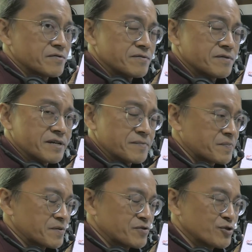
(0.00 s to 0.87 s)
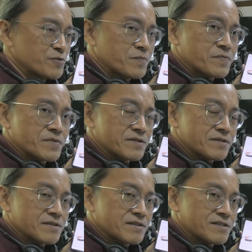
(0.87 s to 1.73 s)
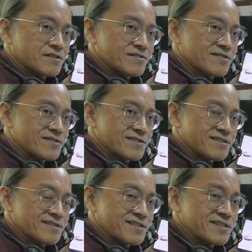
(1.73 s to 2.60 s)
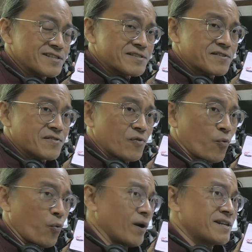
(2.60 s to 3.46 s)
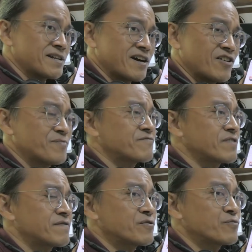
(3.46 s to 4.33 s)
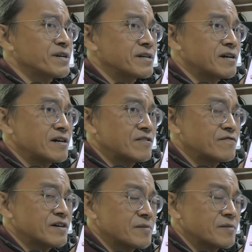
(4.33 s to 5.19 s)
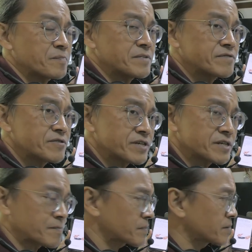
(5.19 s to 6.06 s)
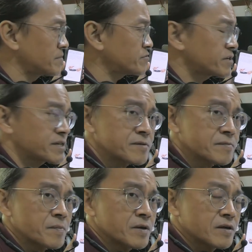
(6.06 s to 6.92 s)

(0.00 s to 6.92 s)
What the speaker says: Right, so this is one of my favorite way of mirroring.